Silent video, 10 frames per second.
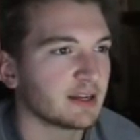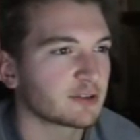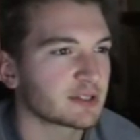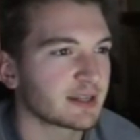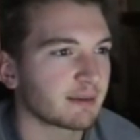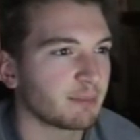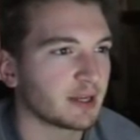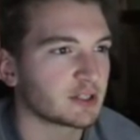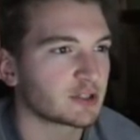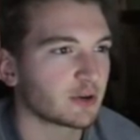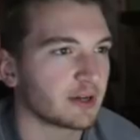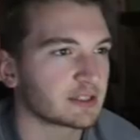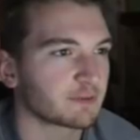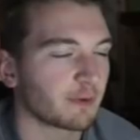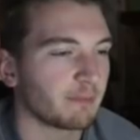Interesting pitch
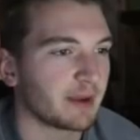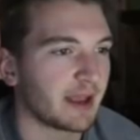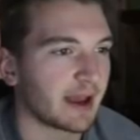choice from me.